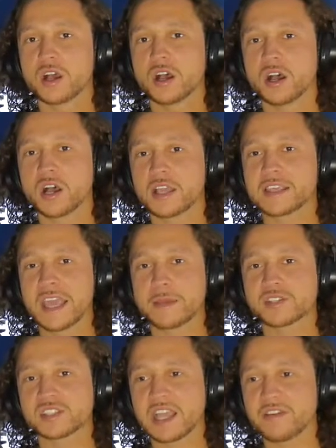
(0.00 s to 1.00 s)
of
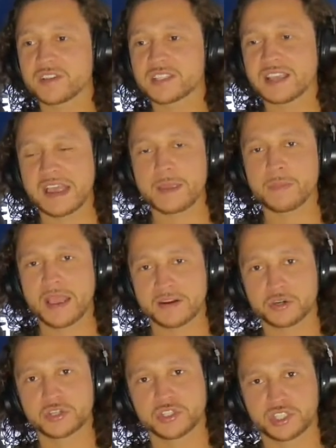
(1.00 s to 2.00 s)
Game 7 type
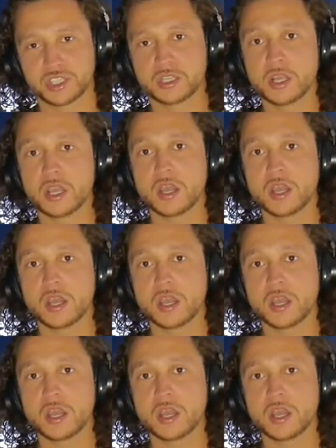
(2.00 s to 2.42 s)
energy.